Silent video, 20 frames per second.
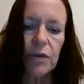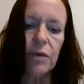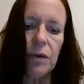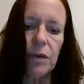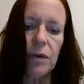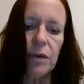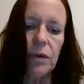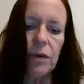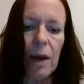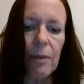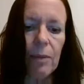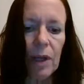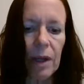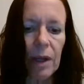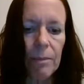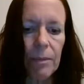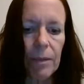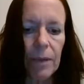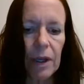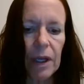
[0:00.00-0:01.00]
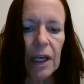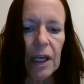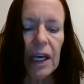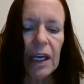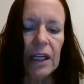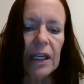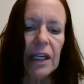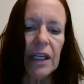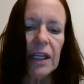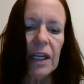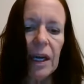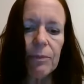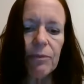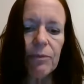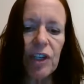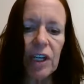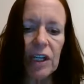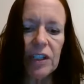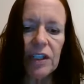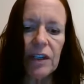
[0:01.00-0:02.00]
the problem, and then the
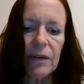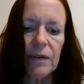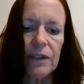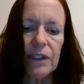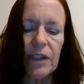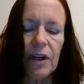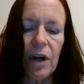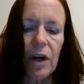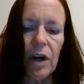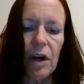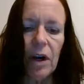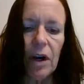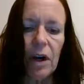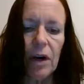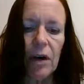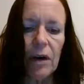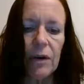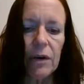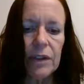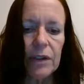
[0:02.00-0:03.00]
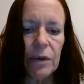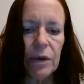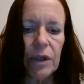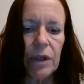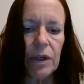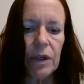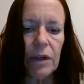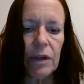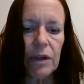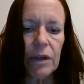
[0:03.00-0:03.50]
objectives are sort of